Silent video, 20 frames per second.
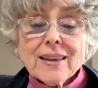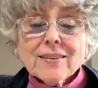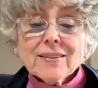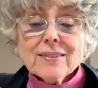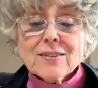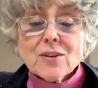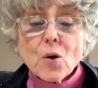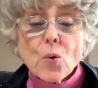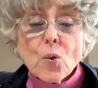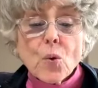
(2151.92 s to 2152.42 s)
And
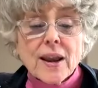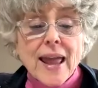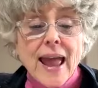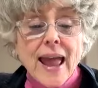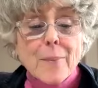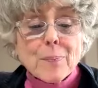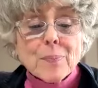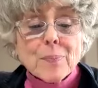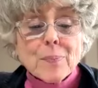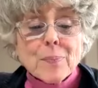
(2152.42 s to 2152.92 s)
so what
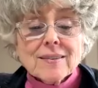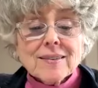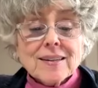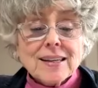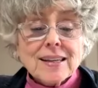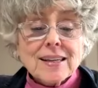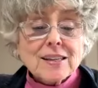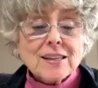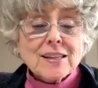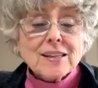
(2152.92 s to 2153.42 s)
happens
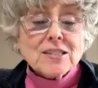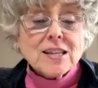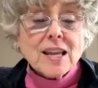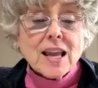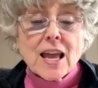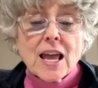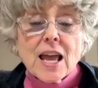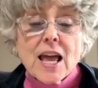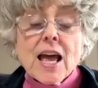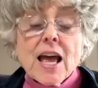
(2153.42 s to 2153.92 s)
is
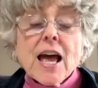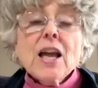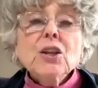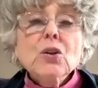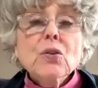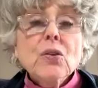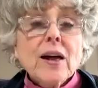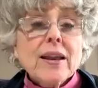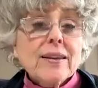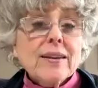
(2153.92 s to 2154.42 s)

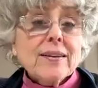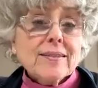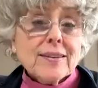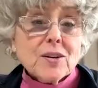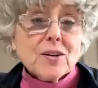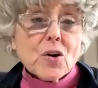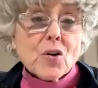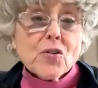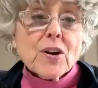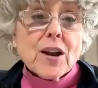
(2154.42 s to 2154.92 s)
you let it
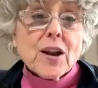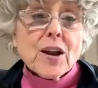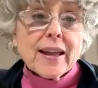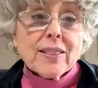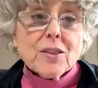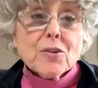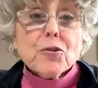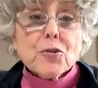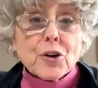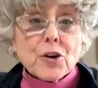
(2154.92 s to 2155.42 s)
sit
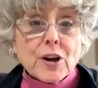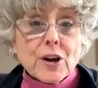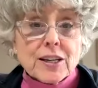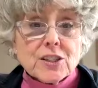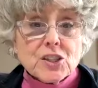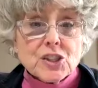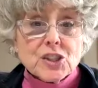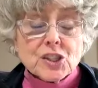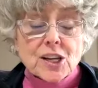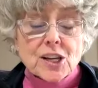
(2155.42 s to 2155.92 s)
overnight in the
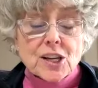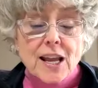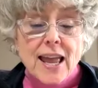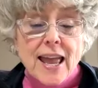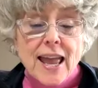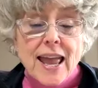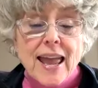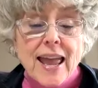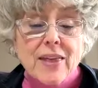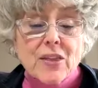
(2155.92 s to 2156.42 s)
fridge,
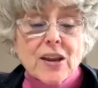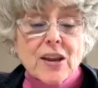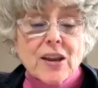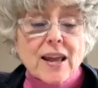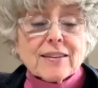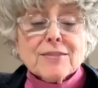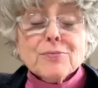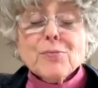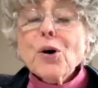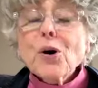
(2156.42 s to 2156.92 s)
and the
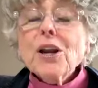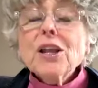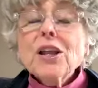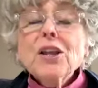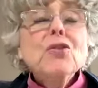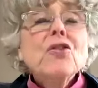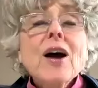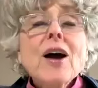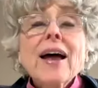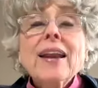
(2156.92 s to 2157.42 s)
next morning
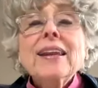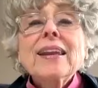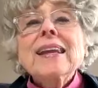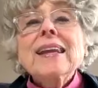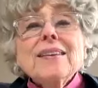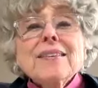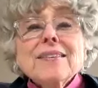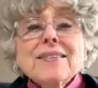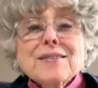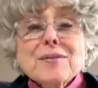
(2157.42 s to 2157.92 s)
you've got
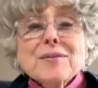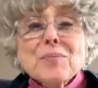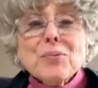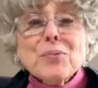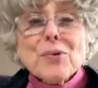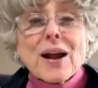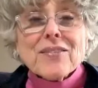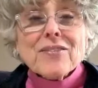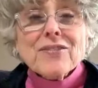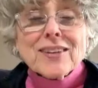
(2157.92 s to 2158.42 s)
instant
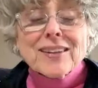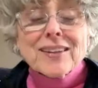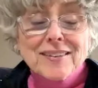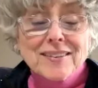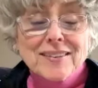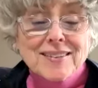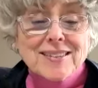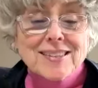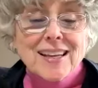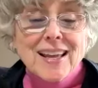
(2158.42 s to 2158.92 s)

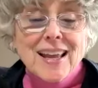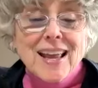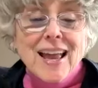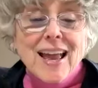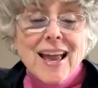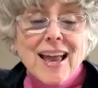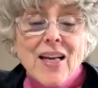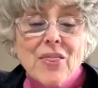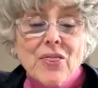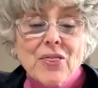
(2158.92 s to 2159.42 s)
breakfast
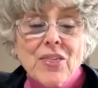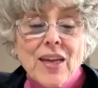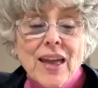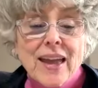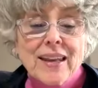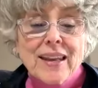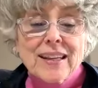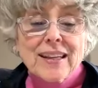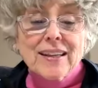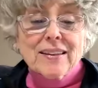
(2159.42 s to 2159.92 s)

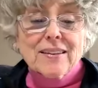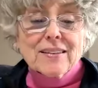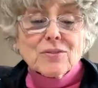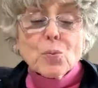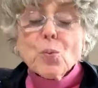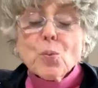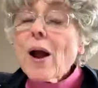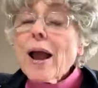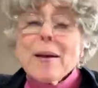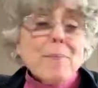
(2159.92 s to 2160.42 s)
that
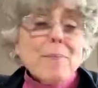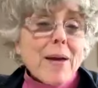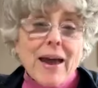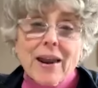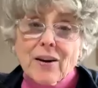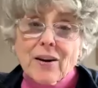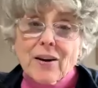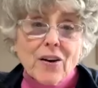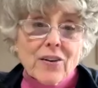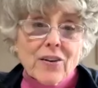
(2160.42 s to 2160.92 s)
is way
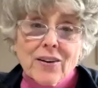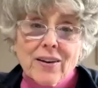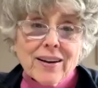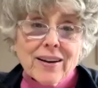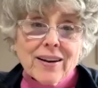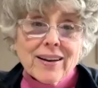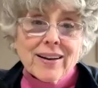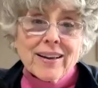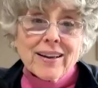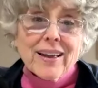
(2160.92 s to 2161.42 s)
better
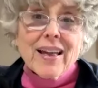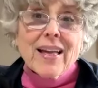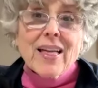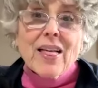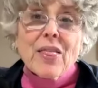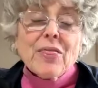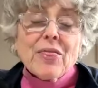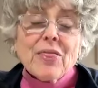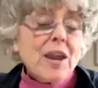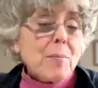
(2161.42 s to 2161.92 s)

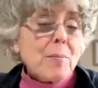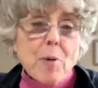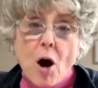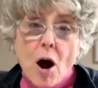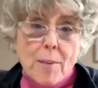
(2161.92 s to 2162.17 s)
than a